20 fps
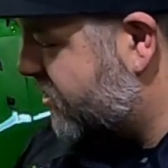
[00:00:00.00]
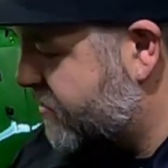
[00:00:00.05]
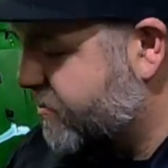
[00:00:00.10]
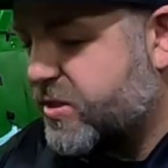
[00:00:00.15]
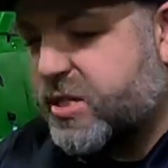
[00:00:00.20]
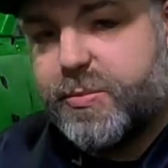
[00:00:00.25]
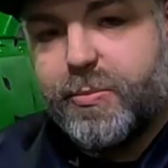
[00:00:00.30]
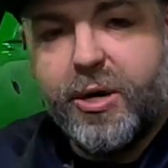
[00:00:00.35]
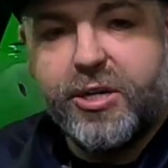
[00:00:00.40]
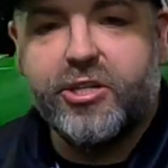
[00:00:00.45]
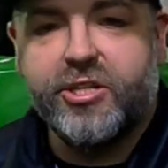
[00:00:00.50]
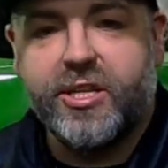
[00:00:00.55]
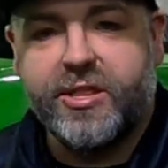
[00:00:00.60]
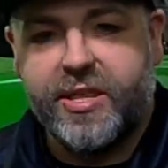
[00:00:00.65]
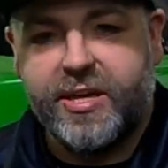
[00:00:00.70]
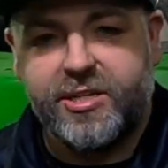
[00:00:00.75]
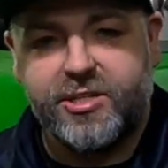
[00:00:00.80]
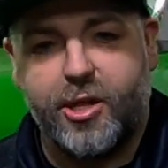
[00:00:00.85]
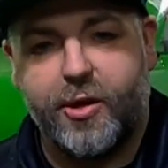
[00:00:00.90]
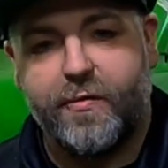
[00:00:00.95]
There's some smudges and
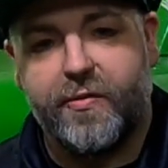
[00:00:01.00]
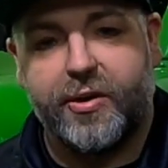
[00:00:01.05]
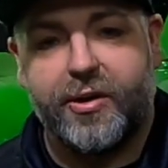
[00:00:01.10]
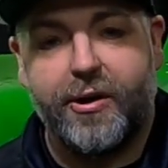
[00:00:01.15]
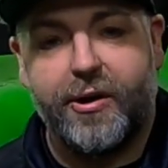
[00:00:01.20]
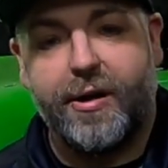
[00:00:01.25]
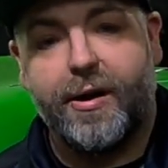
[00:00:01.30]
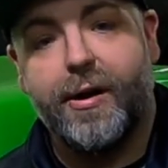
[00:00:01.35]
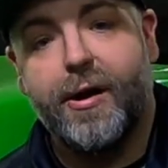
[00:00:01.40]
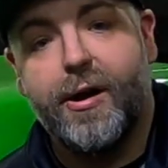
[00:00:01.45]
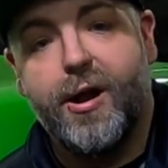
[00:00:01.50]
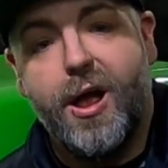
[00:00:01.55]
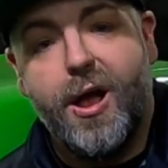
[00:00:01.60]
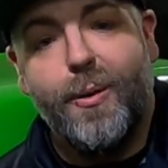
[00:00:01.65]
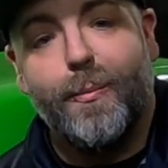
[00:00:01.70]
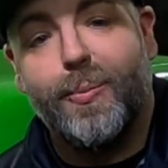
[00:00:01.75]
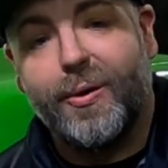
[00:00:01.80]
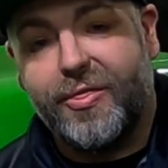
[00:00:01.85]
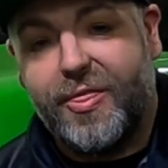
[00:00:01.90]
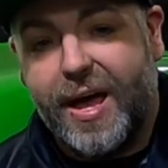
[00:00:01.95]
things all over the car,
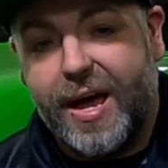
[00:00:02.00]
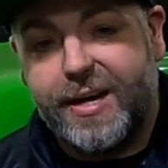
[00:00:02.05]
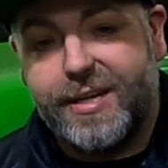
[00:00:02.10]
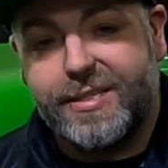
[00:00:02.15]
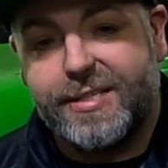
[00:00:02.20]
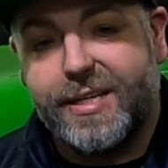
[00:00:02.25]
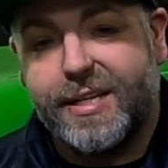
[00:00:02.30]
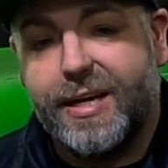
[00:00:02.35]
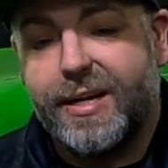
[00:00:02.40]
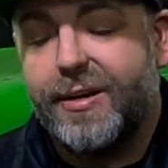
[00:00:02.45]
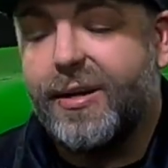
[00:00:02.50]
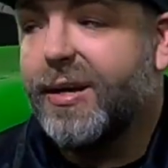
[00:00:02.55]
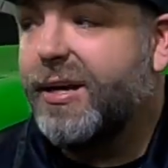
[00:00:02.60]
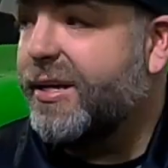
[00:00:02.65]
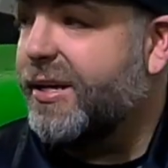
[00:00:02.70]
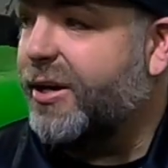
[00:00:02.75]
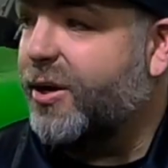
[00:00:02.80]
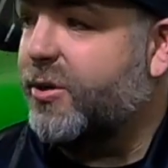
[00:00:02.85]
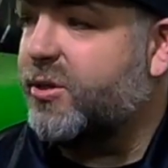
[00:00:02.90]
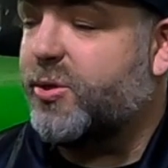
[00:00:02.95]
but that is it.
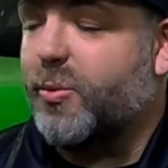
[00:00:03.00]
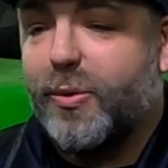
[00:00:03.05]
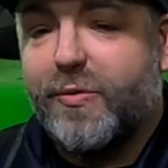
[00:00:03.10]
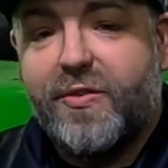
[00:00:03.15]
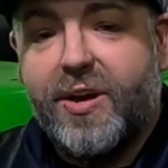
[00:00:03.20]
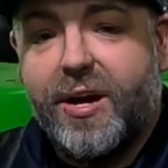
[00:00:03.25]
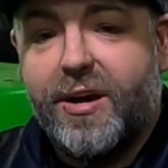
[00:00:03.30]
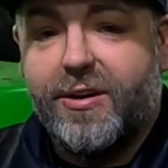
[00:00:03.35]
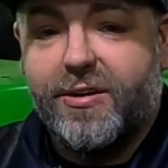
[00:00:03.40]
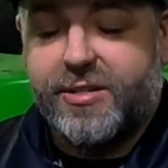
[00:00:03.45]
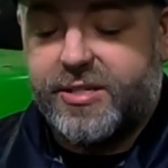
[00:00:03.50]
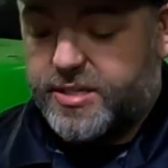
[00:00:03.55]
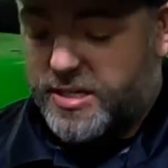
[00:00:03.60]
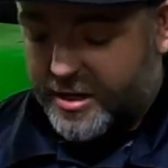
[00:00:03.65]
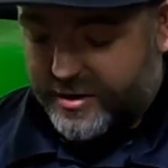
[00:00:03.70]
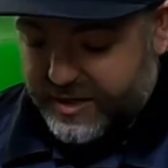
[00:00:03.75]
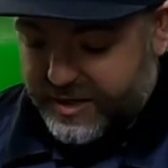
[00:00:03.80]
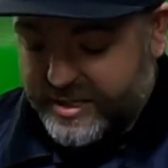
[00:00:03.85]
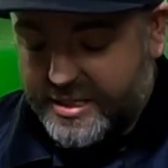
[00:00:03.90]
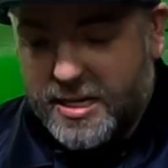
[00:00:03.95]
You know, so we've got our
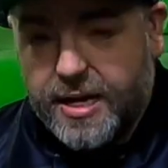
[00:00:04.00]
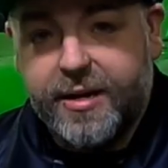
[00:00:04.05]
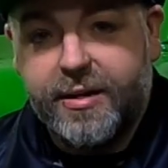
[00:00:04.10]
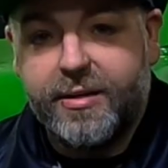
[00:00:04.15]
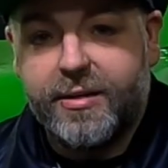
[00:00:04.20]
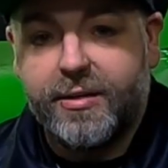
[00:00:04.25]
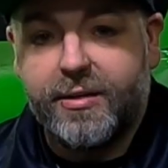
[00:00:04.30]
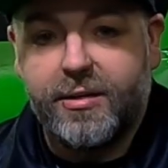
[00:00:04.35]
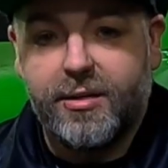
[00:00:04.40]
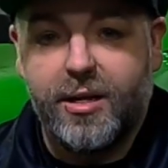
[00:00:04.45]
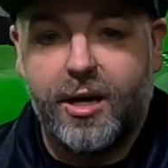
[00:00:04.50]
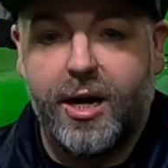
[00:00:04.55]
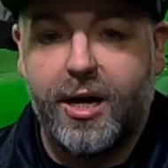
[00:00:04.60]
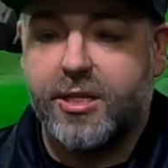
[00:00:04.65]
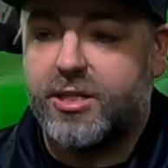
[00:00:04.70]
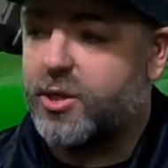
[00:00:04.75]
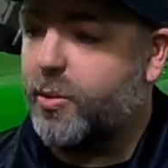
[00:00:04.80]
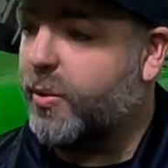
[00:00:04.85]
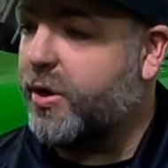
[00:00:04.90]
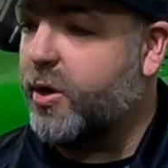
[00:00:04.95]
steering set,
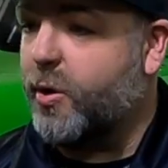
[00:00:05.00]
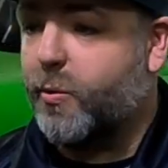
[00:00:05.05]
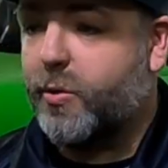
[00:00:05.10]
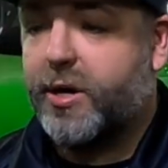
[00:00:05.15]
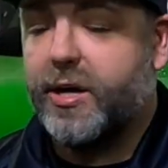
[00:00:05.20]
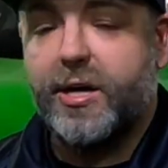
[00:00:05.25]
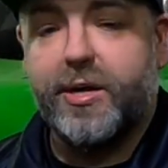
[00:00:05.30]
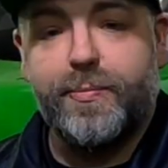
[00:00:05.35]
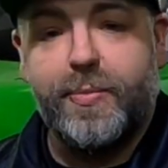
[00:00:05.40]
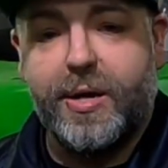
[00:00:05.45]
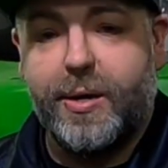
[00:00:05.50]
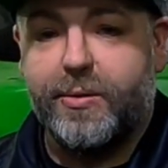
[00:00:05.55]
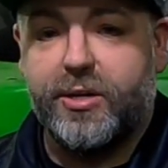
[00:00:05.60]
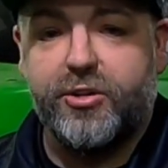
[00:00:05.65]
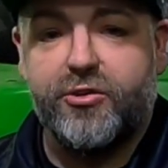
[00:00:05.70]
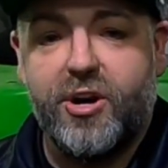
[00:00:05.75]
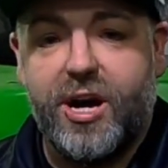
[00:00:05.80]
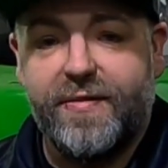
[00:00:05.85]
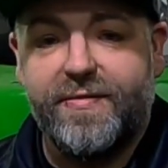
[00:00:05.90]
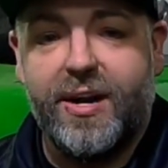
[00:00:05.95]
so we know we're gonna be able to
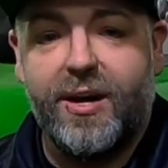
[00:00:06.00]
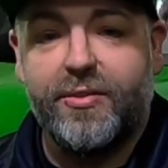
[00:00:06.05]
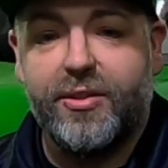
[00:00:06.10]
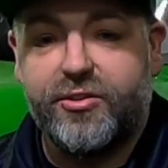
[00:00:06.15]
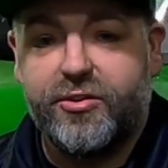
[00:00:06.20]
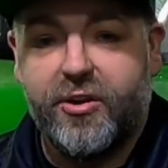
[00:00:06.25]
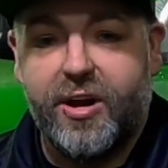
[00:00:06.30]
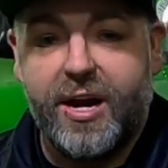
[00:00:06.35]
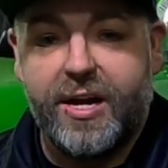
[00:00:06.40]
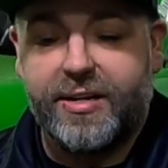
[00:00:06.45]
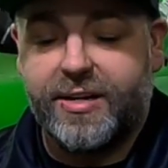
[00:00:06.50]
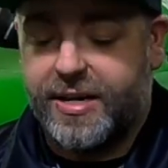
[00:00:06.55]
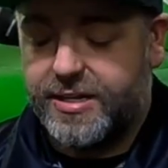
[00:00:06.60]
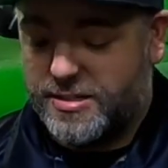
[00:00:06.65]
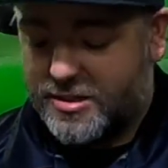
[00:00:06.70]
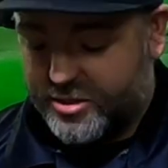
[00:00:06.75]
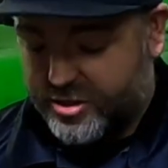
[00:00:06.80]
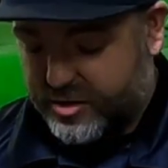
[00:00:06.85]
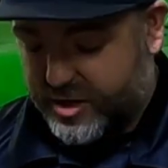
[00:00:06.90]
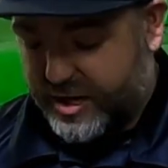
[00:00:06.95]
drive down the track
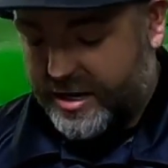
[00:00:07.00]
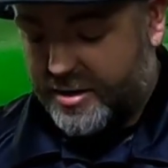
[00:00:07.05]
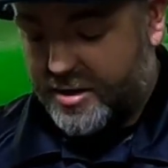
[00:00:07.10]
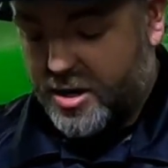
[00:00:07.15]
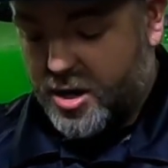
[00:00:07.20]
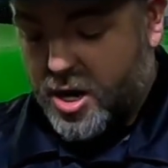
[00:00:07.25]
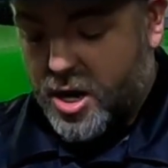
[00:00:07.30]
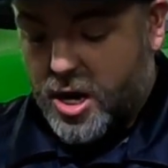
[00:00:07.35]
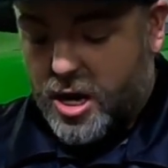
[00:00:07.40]
nice and straight.